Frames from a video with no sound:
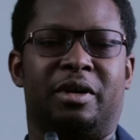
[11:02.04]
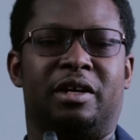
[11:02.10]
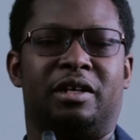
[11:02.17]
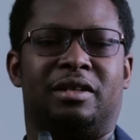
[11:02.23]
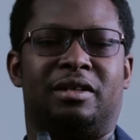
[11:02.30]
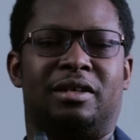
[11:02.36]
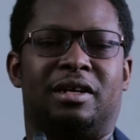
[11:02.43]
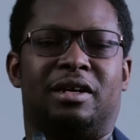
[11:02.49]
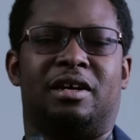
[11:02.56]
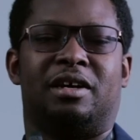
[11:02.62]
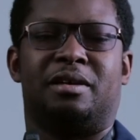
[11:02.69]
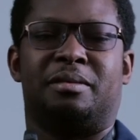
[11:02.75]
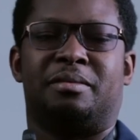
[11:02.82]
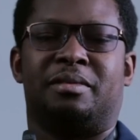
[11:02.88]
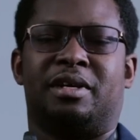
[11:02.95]
but
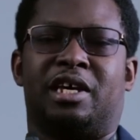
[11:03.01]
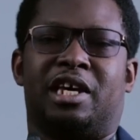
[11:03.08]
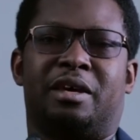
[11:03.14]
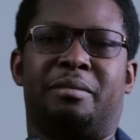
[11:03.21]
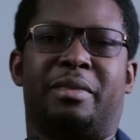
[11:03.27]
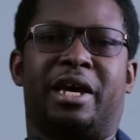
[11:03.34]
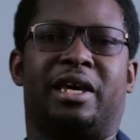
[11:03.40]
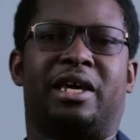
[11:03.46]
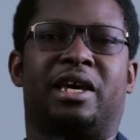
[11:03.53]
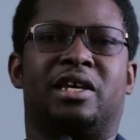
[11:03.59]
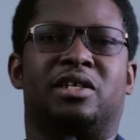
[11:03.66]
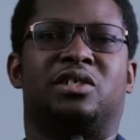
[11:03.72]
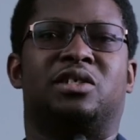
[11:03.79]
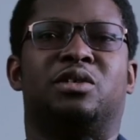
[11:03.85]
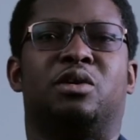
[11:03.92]
uh, in my
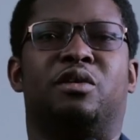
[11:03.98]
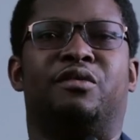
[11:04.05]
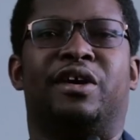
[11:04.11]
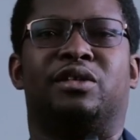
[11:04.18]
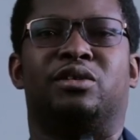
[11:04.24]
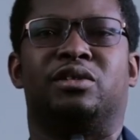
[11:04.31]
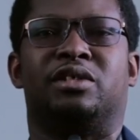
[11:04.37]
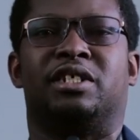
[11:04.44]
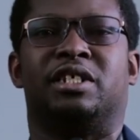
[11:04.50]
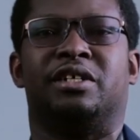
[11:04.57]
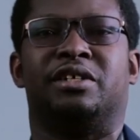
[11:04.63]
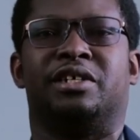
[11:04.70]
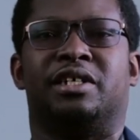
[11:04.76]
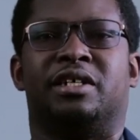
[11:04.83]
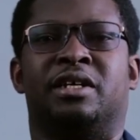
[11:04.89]
case the overtone
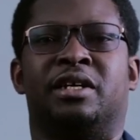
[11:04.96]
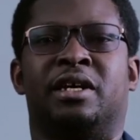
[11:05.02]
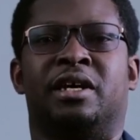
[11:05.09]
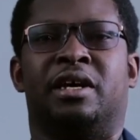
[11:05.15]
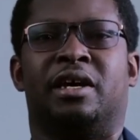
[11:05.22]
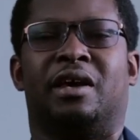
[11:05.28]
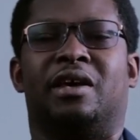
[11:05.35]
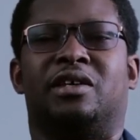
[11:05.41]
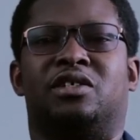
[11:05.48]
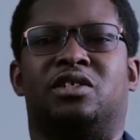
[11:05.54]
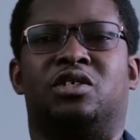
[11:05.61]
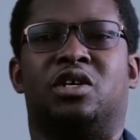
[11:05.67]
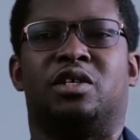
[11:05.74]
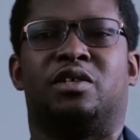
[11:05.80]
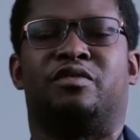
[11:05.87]
series
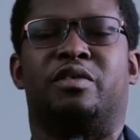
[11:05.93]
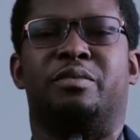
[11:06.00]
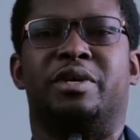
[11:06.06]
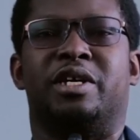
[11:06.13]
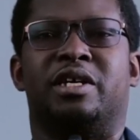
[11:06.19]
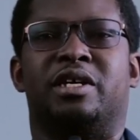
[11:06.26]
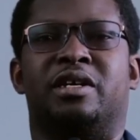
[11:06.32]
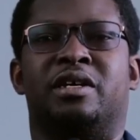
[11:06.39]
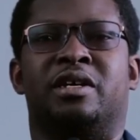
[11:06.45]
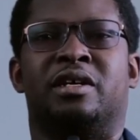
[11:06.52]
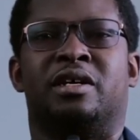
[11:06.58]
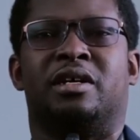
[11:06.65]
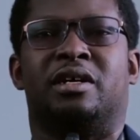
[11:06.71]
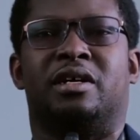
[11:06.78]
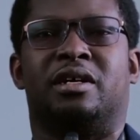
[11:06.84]
is just for me
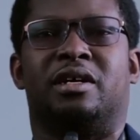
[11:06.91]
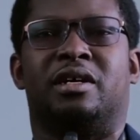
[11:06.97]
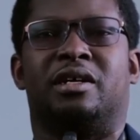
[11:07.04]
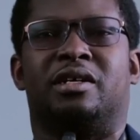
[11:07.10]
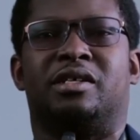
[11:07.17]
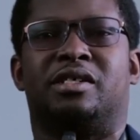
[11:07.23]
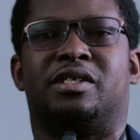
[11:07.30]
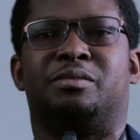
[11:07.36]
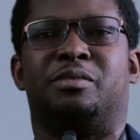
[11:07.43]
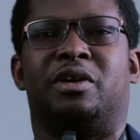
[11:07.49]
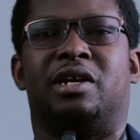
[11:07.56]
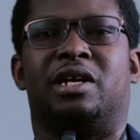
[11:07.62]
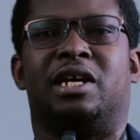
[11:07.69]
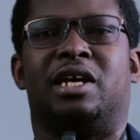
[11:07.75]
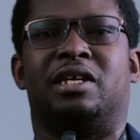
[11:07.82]
uh, it's
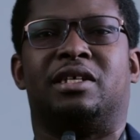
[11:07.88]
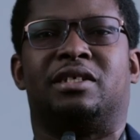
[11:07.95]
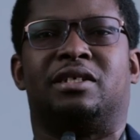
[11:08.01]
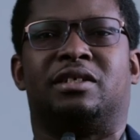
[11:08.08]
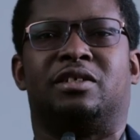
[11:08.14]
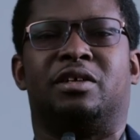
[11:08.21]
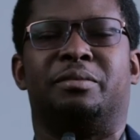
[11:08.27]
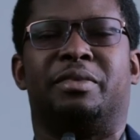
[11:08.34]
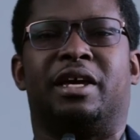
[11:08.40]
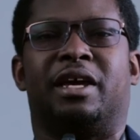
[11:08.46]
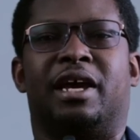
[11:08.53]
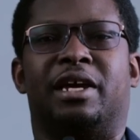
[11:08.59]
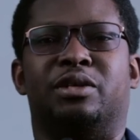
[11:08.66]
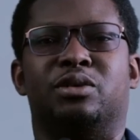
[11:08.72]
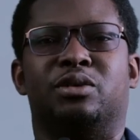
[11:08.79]
more or less
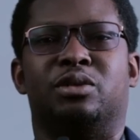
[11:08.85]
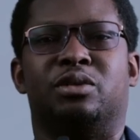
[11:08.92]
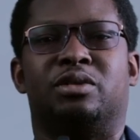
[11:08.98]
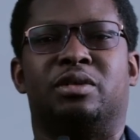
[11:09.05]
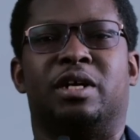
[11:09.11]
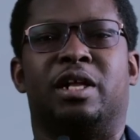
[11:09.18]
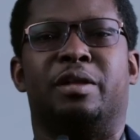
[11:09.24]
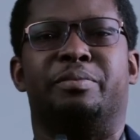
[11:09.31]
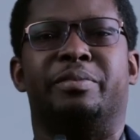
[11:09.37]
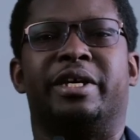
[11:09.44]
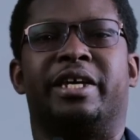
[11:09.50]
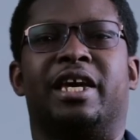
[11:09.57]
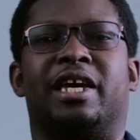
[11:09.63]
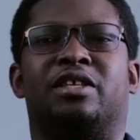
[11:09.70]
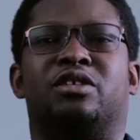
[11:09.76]
something i do to
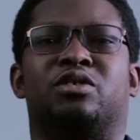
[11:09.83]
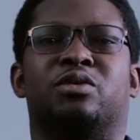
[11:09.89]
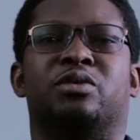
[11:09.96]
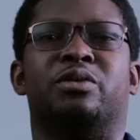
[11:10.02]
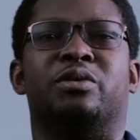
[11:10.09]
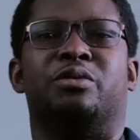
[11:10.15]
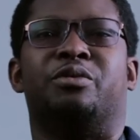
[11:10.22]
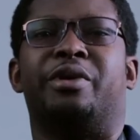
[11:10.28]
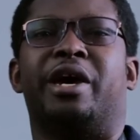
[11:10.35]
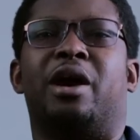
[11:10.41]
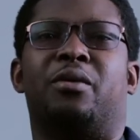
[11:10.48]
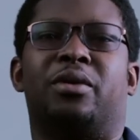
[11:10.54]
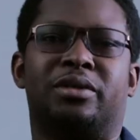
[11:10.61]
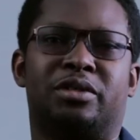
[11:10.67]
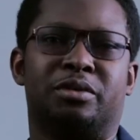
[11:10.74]
help me get to
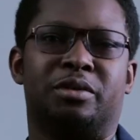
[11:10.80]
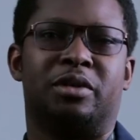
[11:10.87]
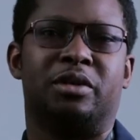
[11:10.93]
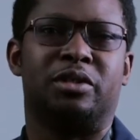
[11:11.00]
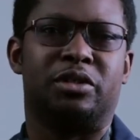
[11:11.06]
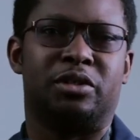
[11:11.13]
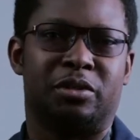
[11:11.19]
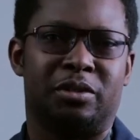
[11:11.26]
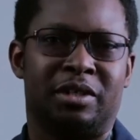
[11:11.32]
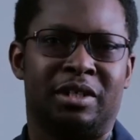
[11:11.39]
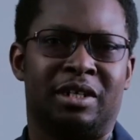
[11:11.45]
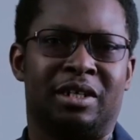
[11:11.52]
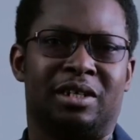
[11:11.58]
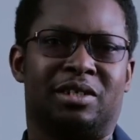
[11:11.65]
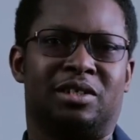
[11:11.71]
where i want to go
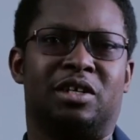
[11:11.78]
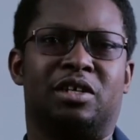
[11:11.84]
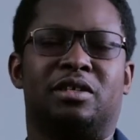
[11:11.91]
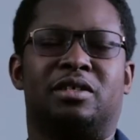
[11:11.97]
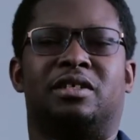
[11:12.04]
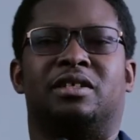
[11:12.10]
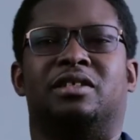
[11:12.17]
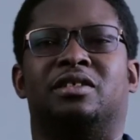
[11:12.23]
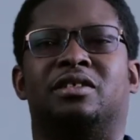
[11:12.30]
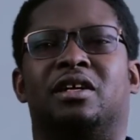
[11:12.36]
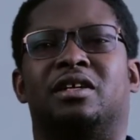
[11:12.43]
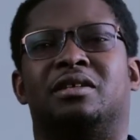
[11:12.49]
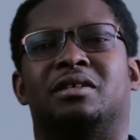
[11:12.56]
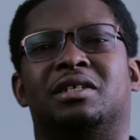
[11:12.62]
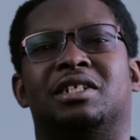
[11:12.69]
to it's not
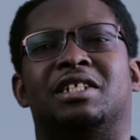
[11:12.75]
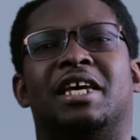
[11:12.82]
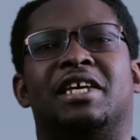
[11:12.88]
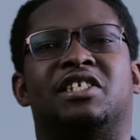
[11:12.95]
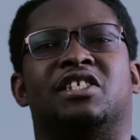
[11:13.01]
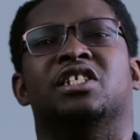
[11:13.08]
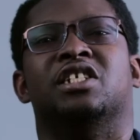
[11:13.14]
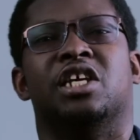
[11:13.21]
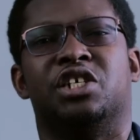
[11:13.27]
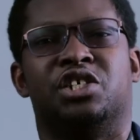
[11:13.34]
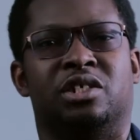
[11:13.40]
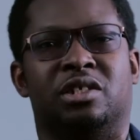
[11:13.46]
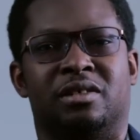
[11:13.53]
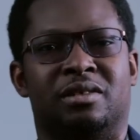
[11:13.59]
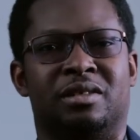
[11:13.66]
it's not the
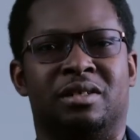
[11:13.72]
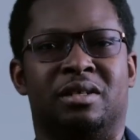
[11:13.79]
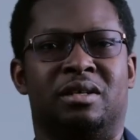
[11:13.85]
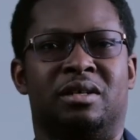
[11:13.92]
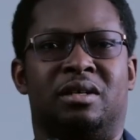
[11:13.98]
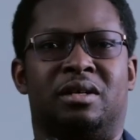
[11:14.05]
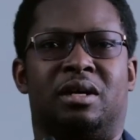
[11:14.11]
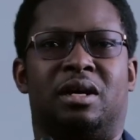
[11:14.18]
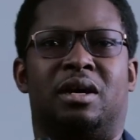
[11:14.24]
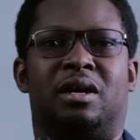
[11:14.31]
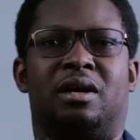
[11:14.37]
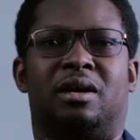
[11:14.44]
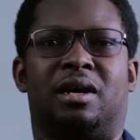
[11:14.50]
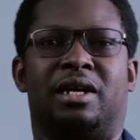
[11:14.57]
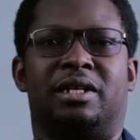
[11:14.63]
destination
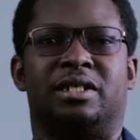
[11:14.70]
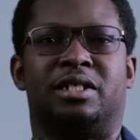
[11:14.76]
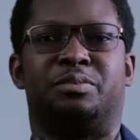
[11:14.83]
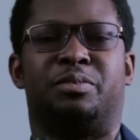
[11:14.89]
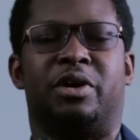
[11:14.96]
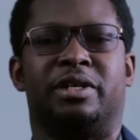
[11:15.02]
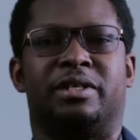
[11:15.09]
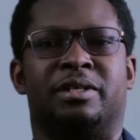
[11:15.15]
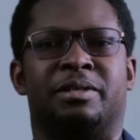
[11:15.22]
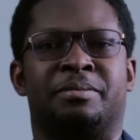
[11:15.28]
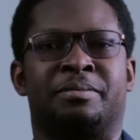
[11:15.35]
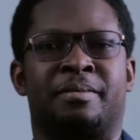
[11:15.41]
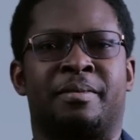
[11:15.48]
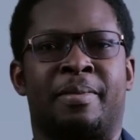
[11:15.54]
uh, at this point.